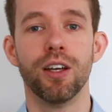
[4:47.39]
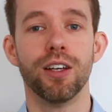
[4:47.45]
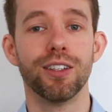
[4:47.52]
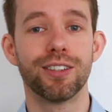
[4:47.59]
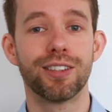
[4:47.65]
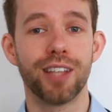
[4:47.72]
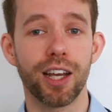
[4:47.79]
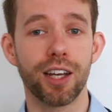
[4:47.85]

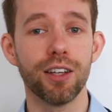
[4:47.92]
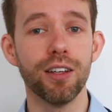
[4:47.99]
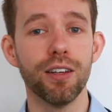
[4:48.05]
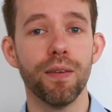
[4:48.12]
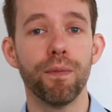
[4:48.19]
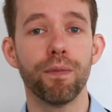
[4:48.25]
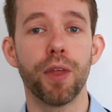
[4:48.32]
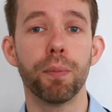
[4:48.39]
Second,
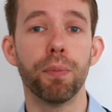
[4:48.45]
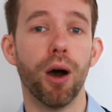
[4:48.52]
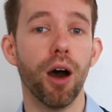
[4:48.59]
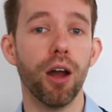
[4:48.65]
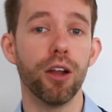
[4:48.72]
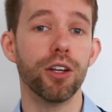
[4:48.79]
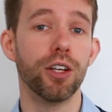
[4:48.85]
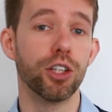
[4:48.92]
they
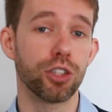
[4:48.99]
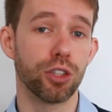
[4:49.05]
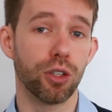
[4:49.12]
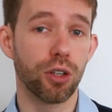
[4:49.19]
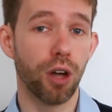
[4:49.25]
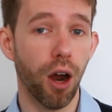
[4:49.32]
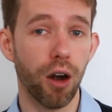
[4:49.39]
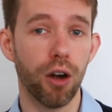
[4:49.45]
bought additional
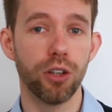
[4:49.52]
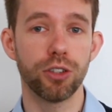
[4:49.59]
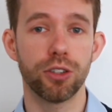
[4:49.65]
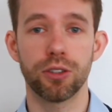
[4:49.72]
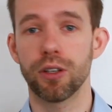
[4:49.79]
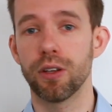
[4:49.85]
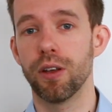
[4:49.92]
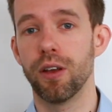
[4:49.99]

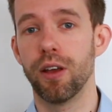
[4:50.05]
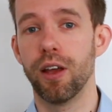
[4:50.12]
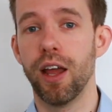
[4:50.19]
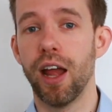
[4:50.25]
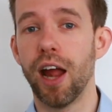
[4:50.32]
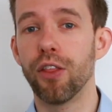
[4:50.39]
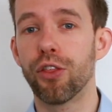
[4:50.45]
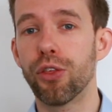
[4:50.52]
cars.
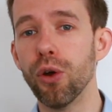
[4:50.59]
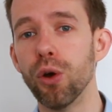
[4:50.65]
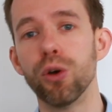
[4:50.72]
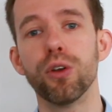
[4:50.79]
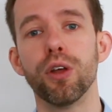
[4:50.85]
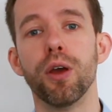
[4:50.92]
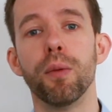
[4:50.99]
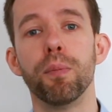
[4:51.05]
And
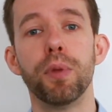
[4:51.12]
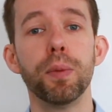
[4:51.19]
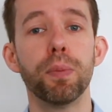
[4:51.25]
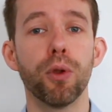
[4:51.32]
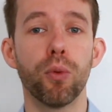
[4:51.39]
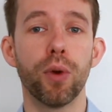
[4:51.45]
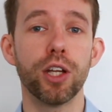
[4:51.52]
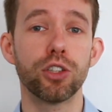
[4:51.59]
third,
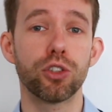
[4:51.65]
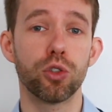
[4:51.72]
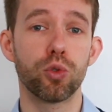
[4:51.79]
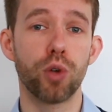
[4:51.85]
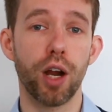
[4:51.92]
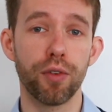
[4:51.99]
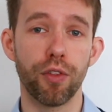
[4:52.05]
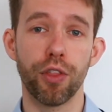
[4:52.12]
people arranged to
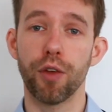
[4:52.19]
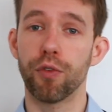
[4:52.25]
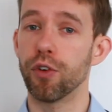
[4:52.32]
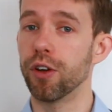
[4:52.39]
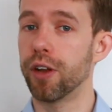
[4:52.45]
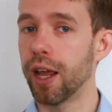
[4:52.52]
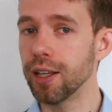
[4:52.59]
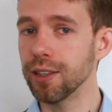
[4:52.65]
drive on
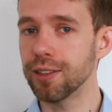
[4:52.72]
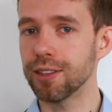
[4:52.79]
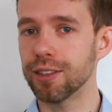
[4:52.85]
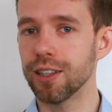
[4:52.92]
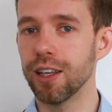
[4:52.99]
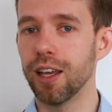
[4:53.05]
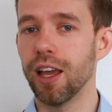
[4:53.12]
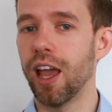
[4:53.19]
different
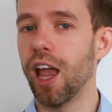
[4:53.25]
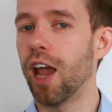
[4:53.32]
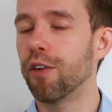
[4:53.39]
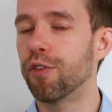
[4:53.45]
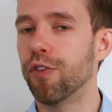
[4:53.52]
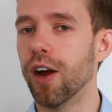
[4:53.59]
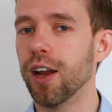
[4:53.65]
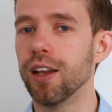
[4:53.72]
days.
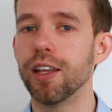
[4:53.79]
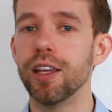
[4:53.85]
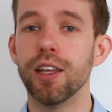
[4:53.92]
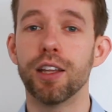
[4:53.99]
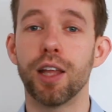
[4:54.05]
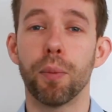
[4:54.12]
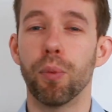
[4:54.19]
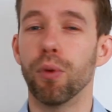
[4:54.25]
And finally,
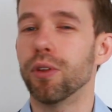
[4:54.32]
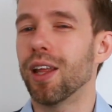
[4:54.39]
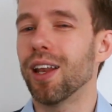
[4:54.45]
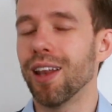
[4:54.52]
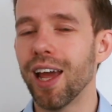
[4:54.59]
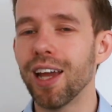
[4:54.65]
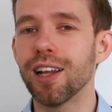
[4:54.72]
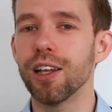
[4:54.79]
they
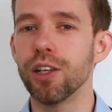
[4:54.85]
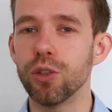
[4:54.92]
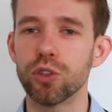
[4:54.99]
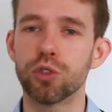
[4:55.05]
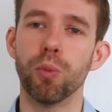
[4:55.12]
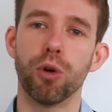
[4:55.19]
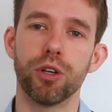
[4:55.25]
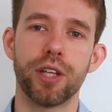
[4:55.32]
likely
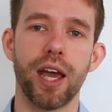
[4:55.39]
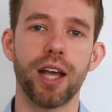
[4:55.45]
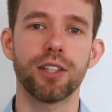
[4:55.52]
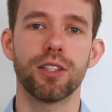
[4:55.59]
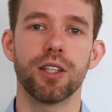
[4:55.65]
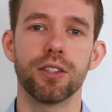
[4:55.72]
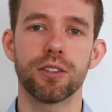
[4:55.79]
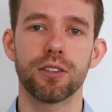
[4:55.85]
used more
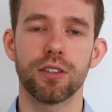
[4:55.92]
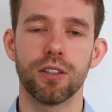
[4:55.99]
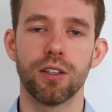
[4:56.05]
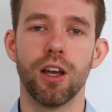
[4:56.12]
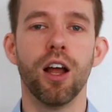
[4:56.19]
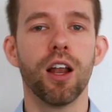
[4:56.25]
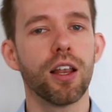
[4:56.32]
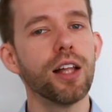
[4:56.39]
taxis.
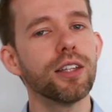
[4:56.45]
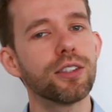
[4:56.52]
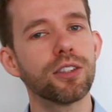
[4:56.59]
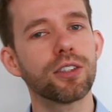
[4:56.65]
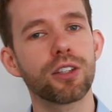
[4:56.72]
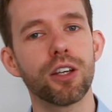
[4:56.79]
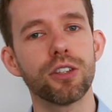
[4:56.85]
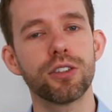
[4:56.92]
Let's
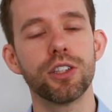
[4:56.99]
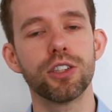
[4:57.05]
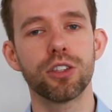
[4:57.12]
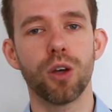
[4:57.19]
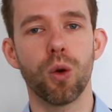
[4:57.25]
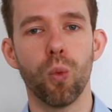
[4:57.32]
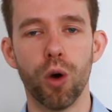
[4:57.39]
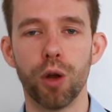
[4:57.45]
discuss these
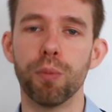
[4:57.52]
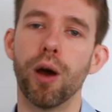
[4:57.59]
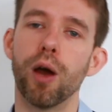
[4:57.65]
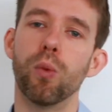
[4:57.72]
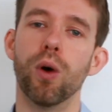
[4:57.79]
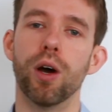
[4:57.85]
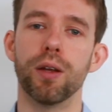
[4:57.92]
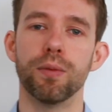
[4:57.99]
one by
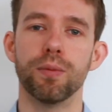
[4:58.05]
one.